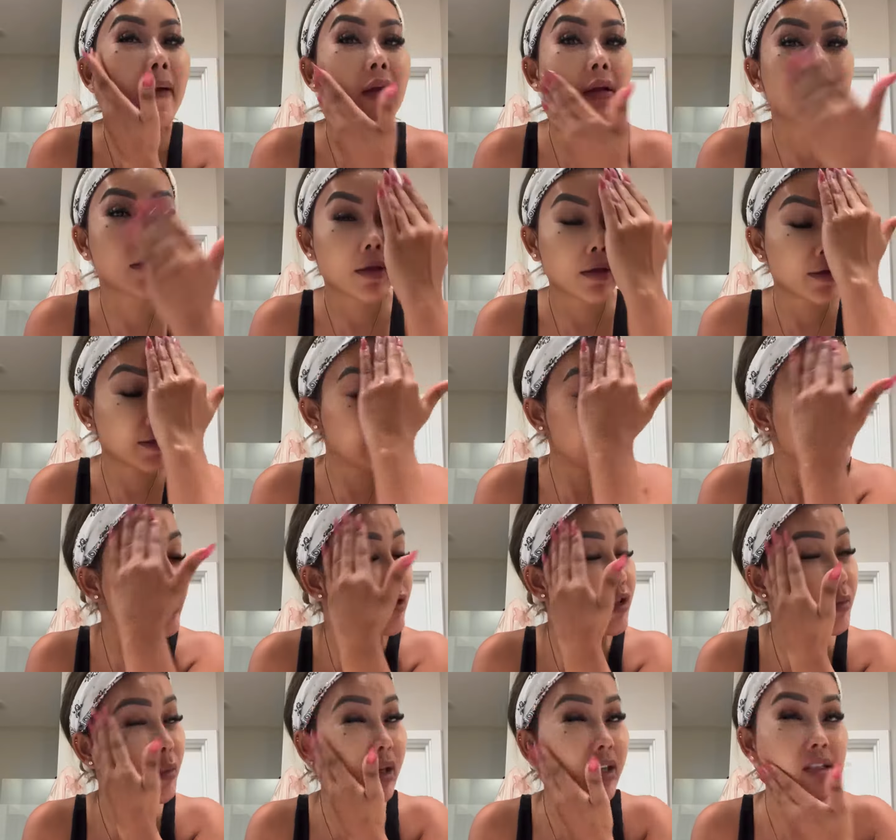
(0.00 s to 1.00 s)
And it
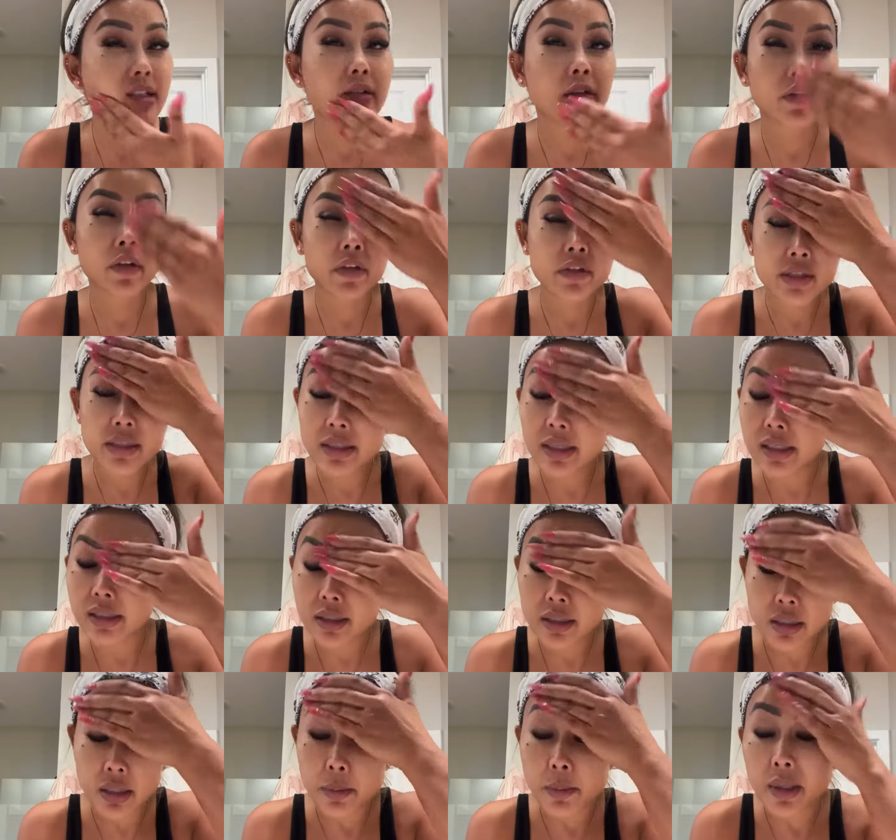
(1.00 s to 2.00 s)
gives my skin
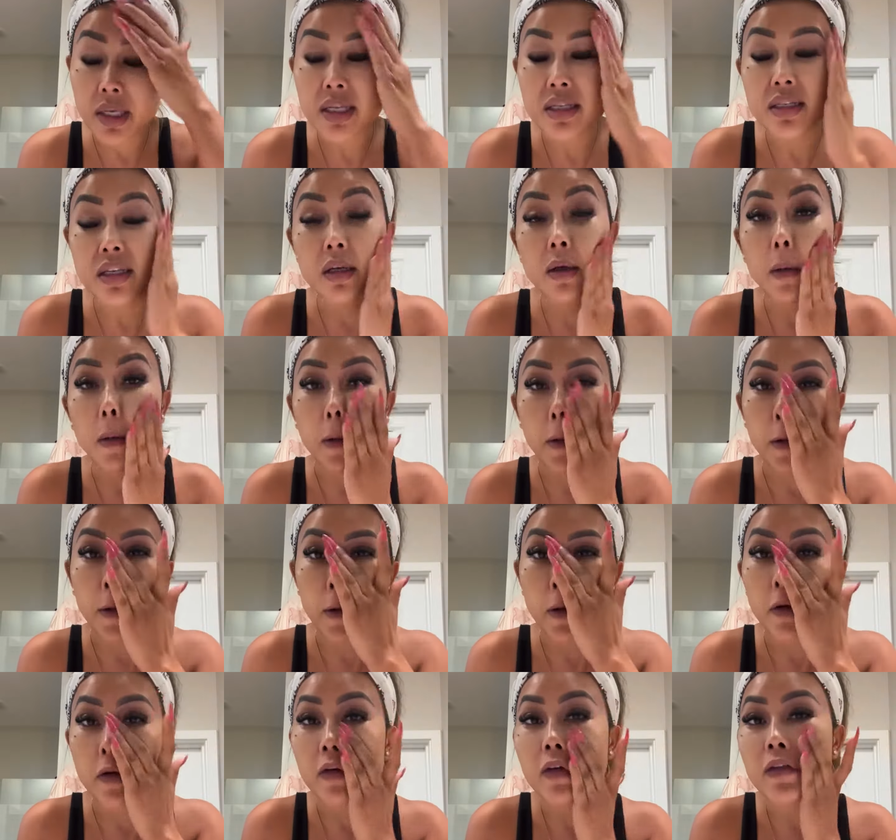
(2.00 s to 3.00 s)
an amazing
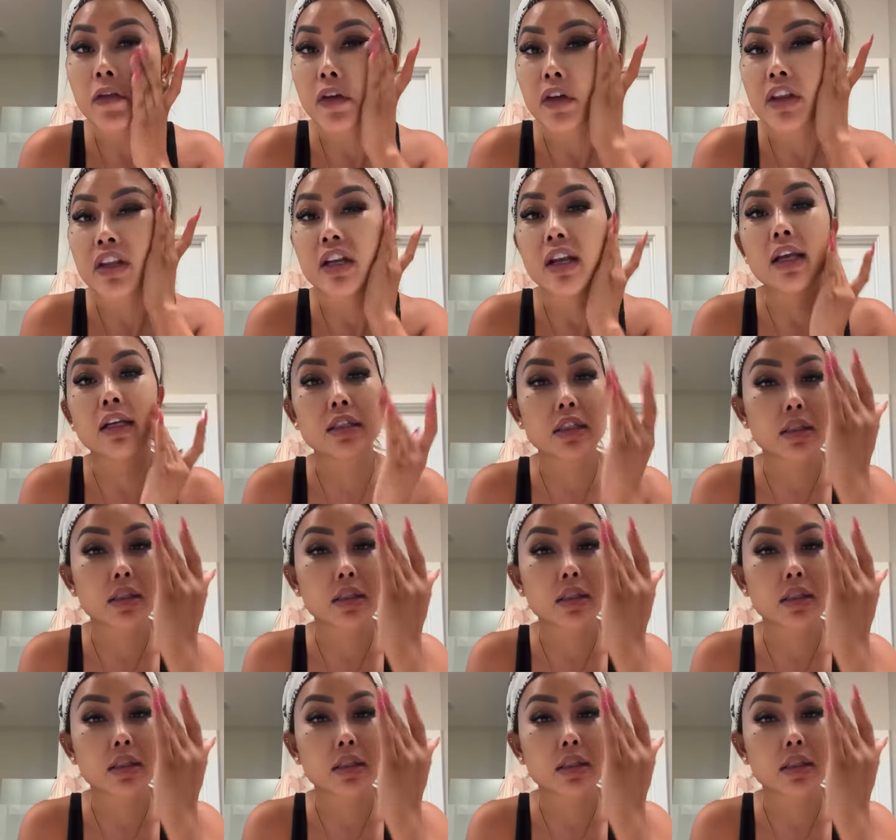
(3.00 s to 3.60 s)
glow for the next